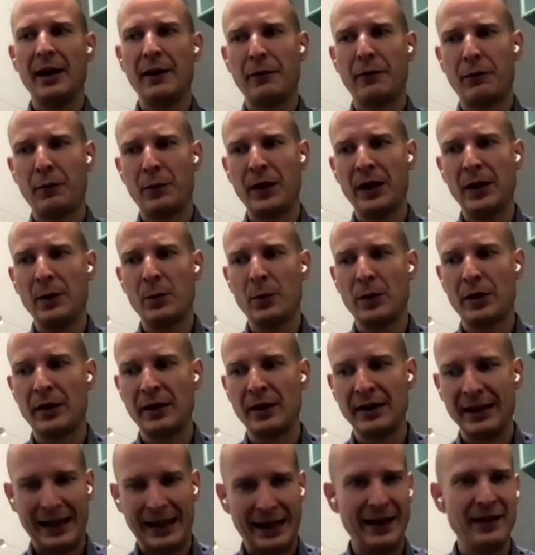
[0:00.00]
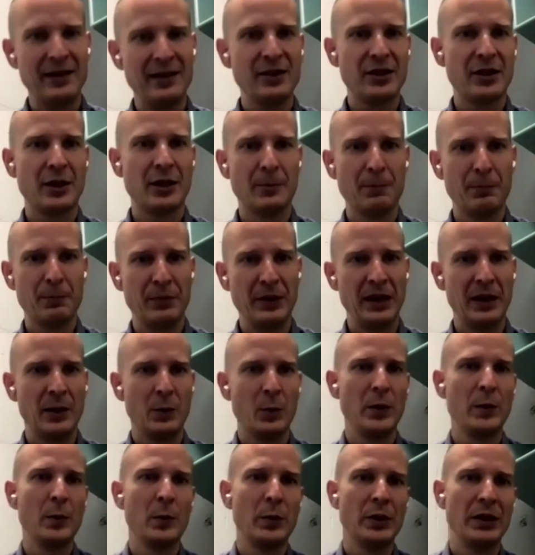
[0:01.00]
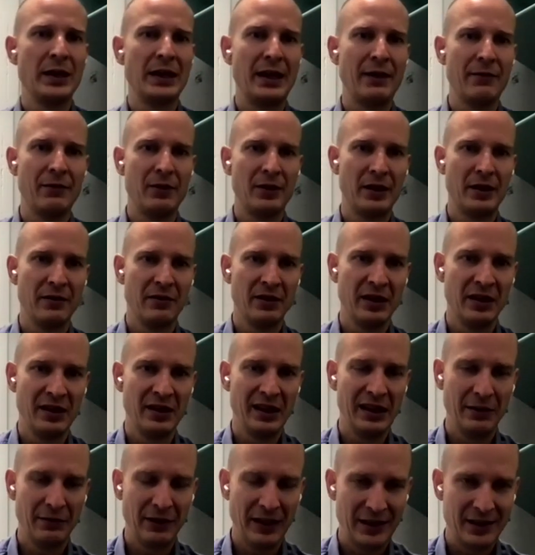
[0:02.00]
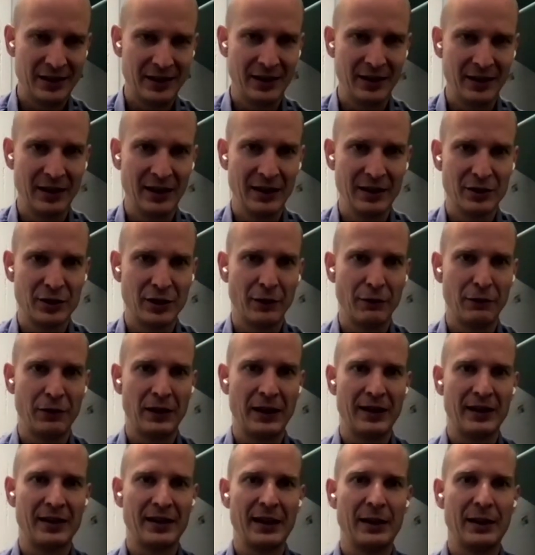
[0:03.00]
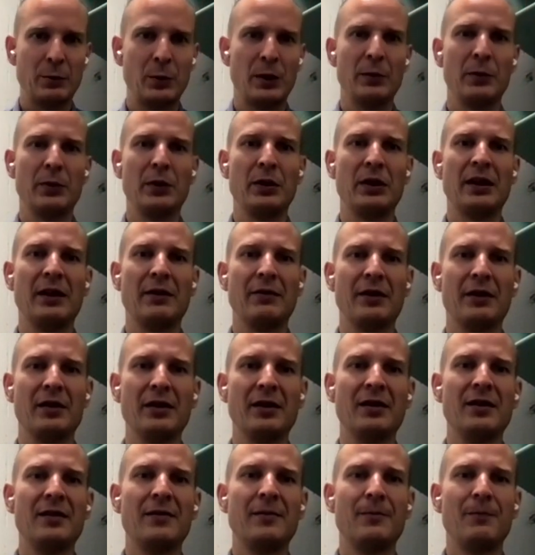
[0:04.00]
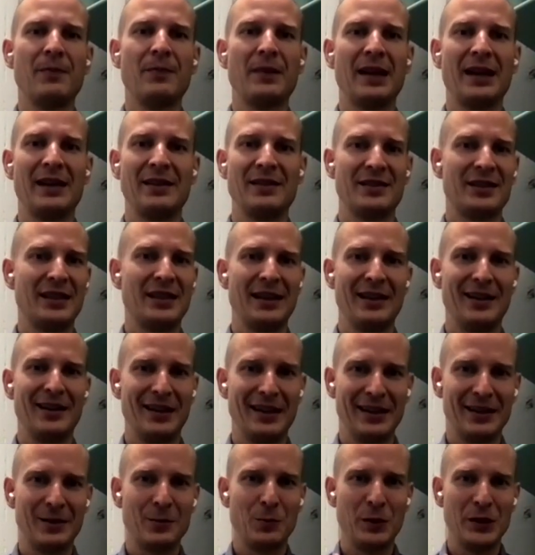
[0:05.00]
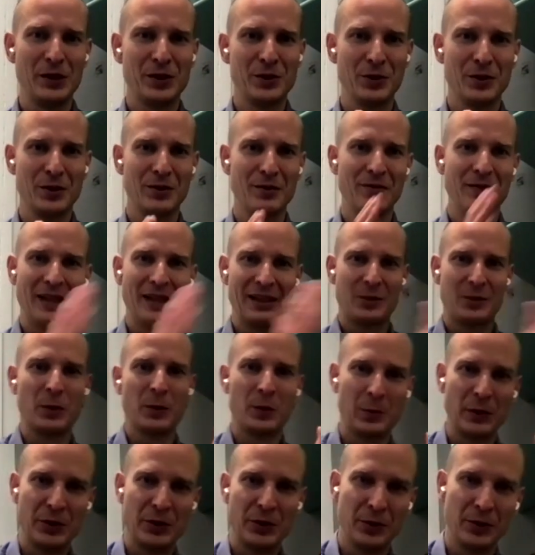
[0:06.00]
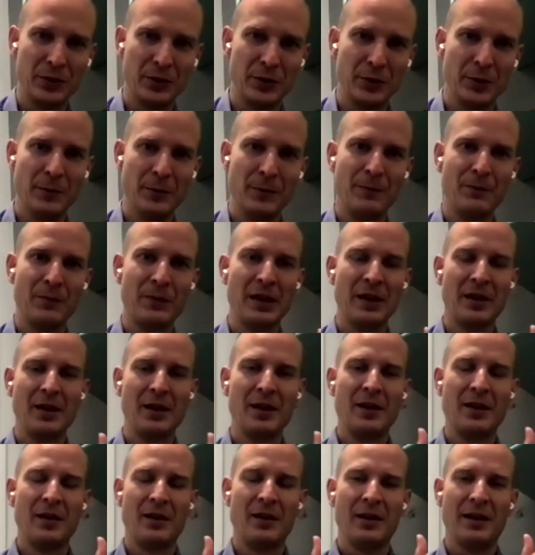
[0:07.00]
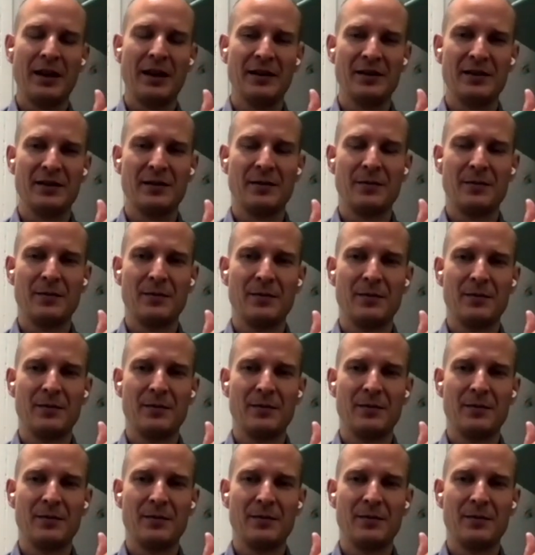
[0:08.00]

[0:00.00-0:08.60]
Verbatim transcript: If we were an energy company, we would never have invested in stuff like that. We would never have said that we should, that's what we should do. And